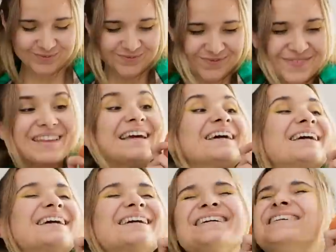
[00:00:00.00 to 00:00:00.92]
I
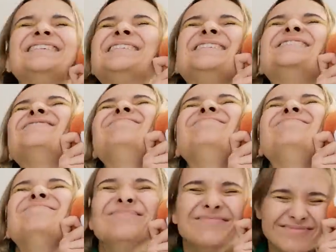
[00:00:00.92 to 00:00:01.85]
have this!
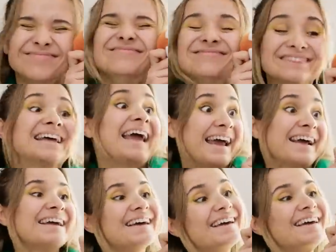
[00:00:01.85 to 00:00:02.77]
You're coming on